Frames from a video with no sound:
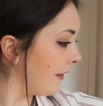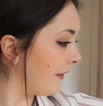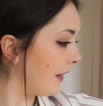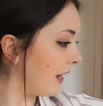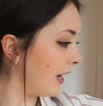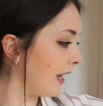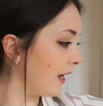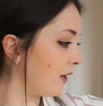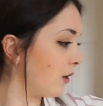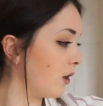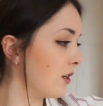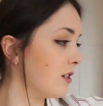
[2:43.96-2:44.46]

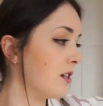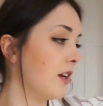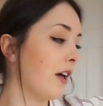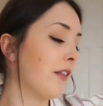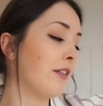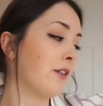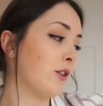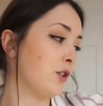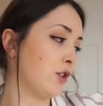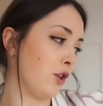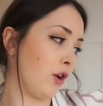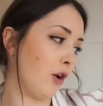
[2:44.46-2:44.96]
Then I got
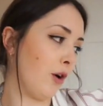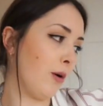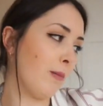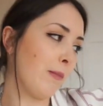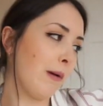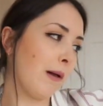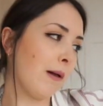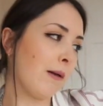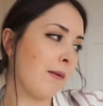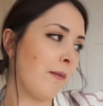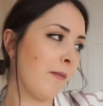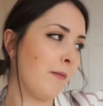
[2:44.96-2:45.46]
another
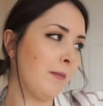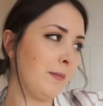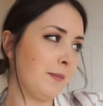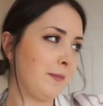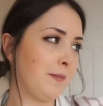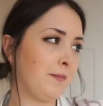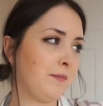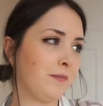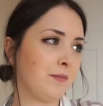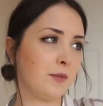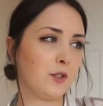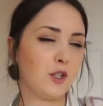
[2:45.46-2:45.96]
top
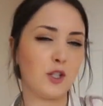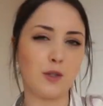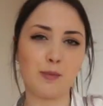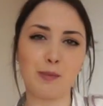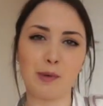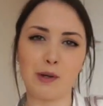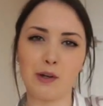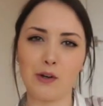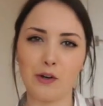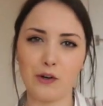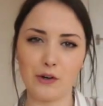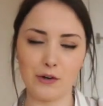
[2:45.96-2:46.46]

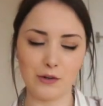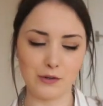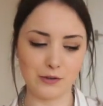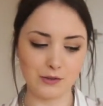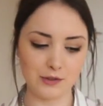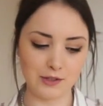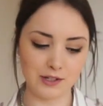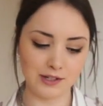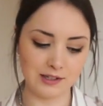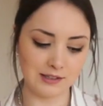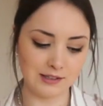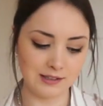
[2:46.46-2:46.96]
just
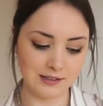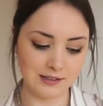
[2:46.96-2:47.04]
because